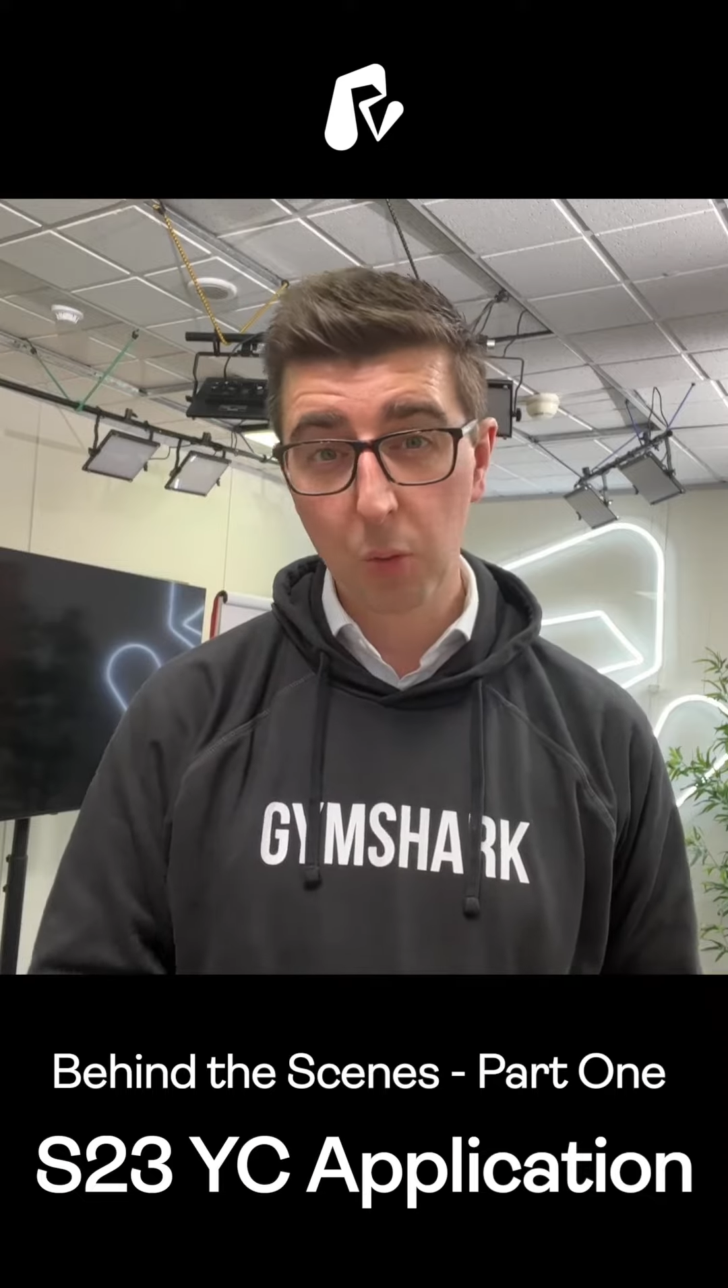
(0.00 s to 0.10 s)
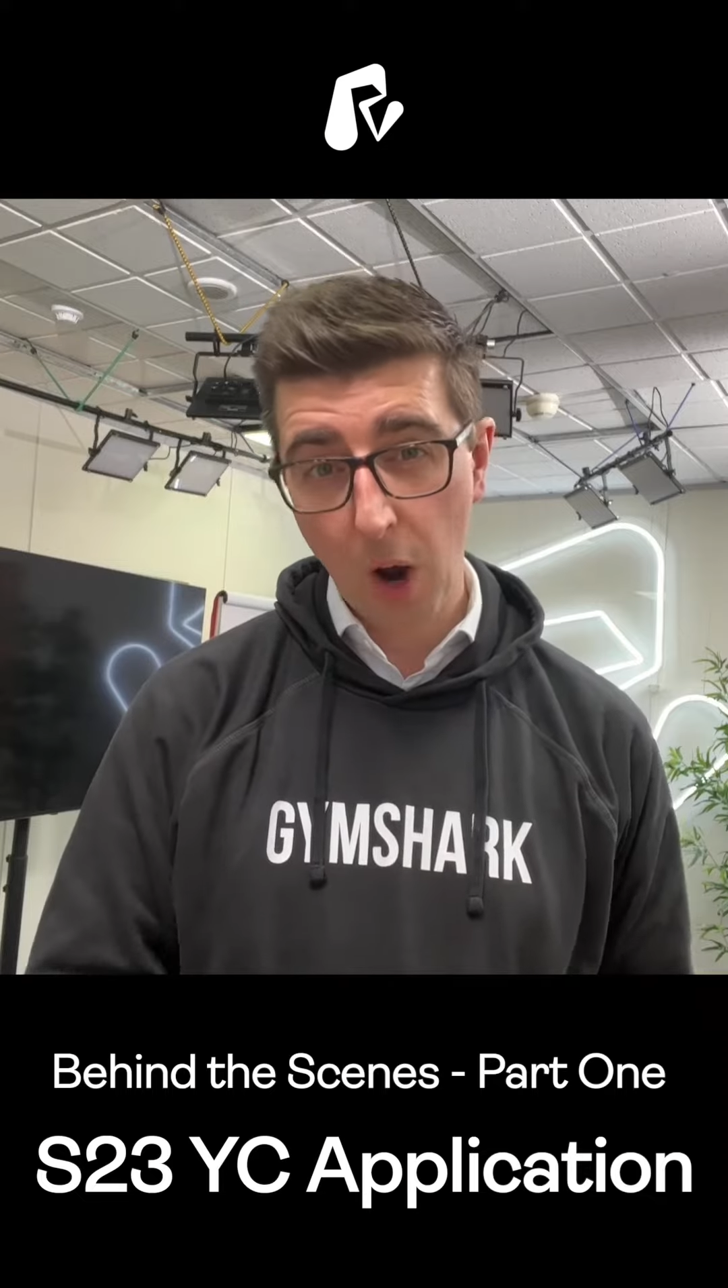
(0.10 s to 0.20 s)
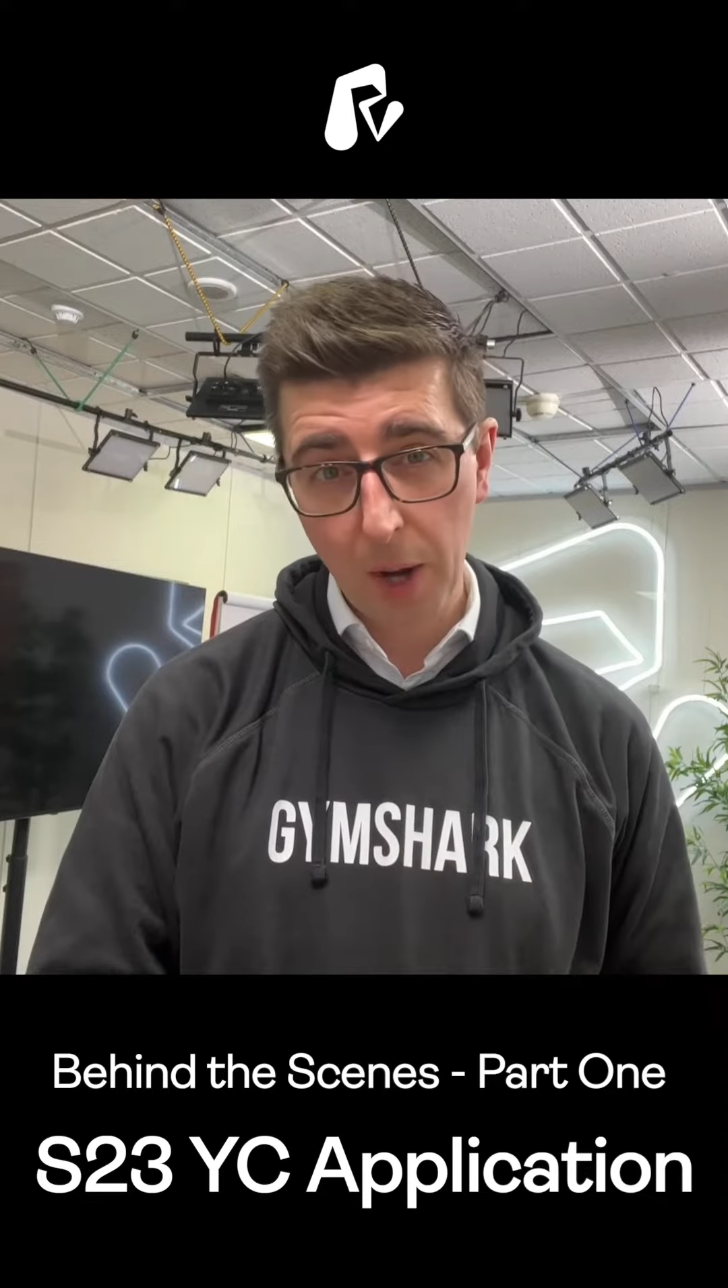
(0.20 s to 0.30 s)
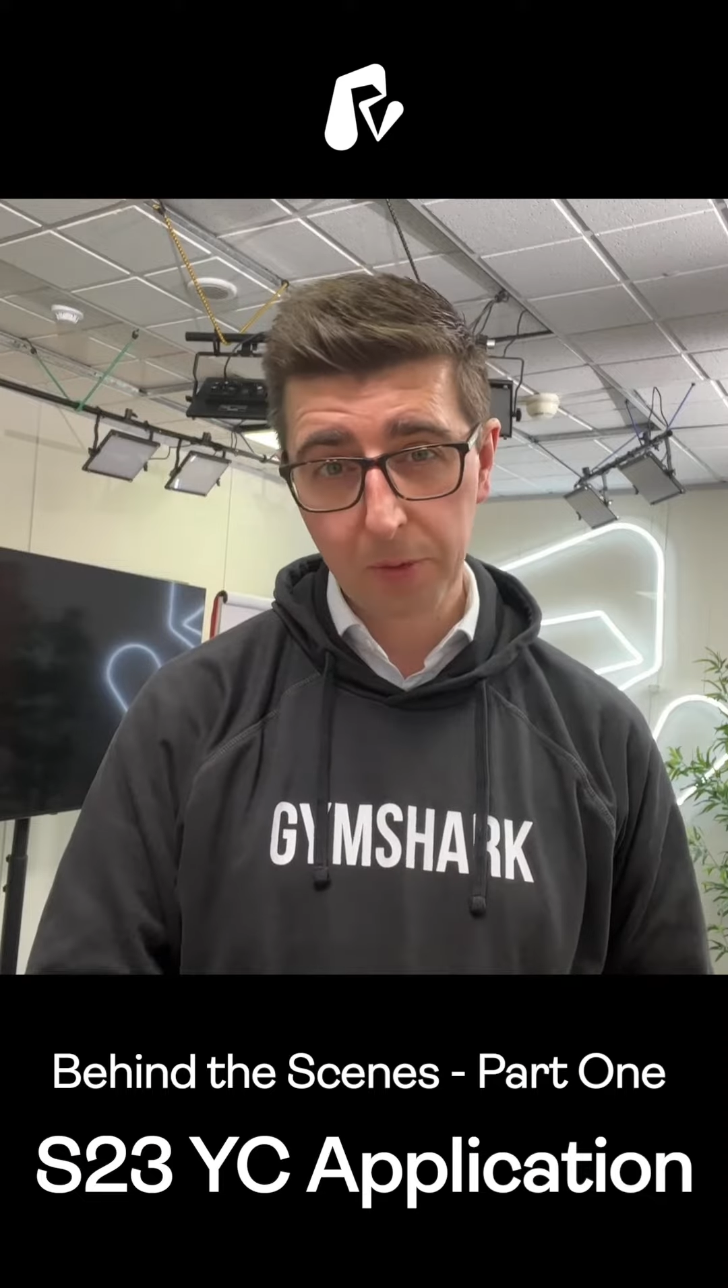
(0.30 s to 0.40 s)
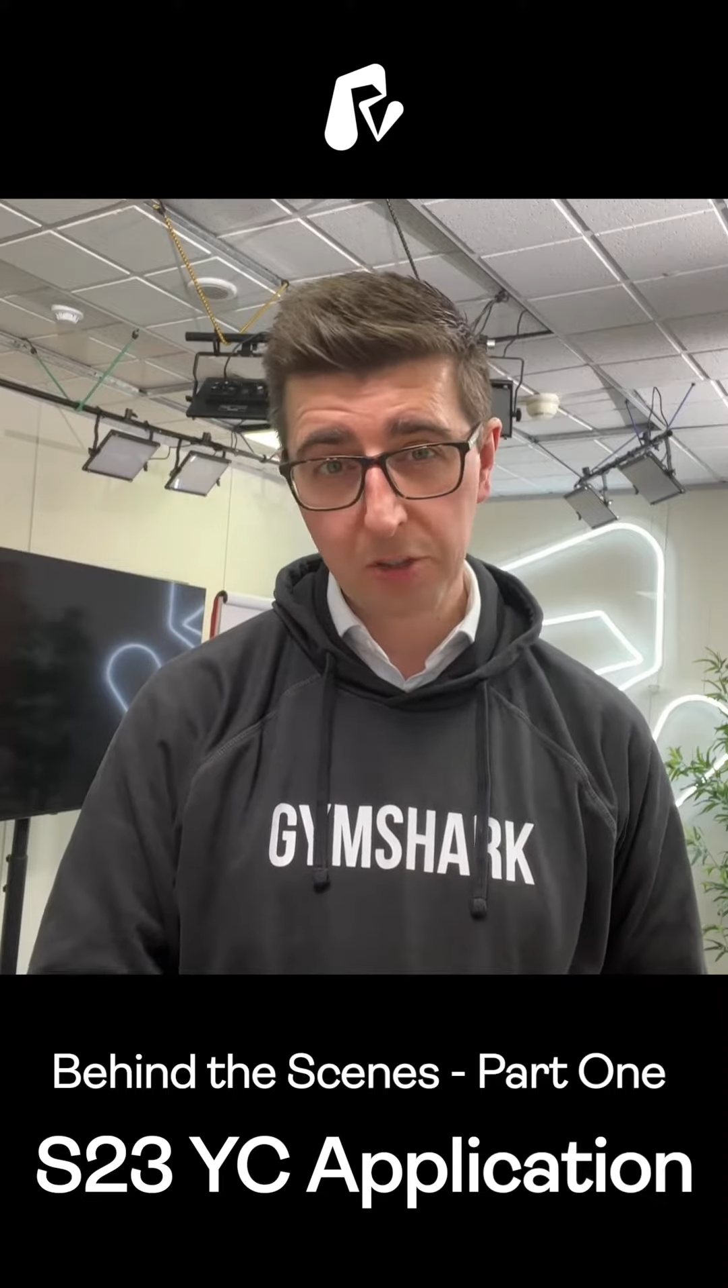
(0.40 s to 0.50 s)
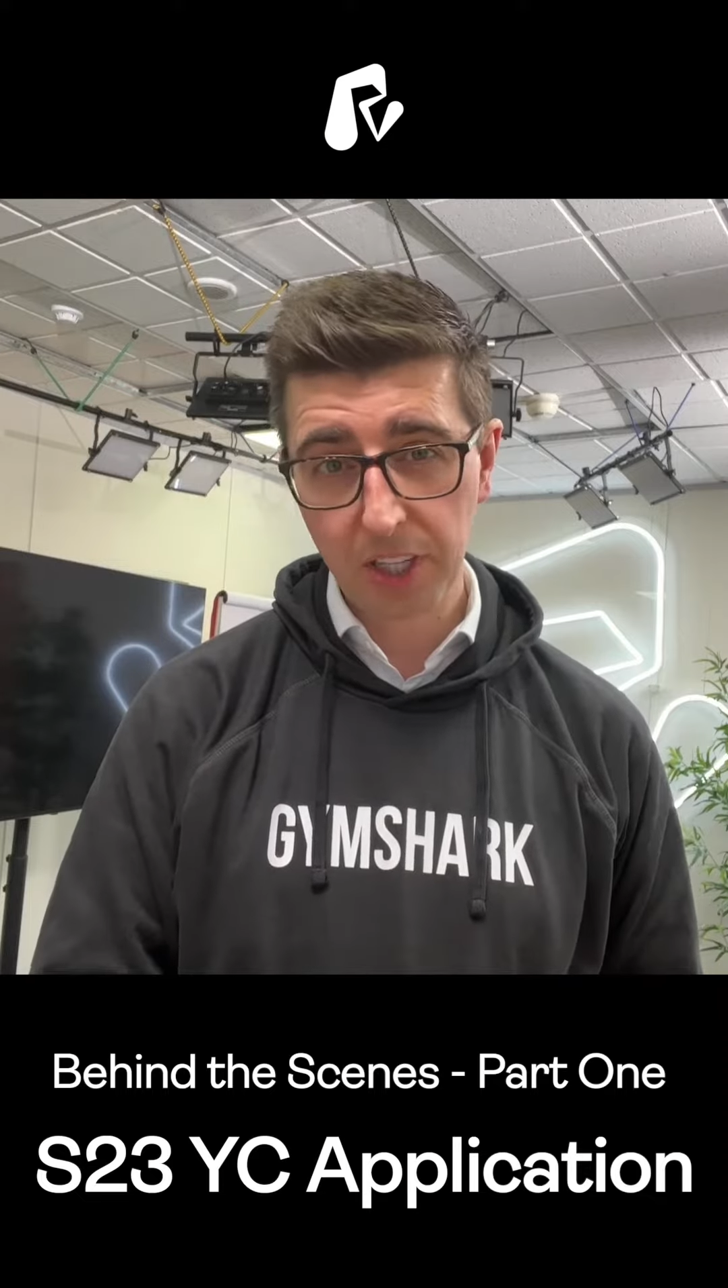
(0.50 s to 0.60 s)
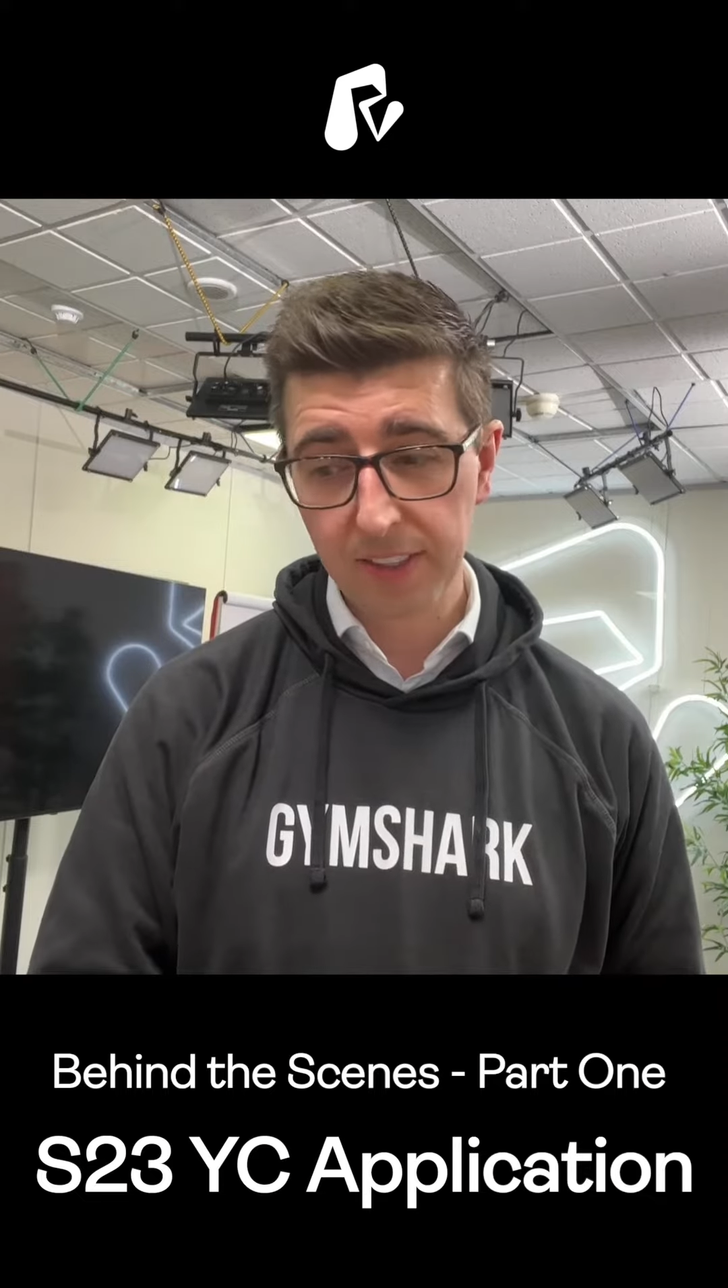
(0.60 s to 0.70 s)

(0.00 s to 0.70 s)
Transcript: why we're trying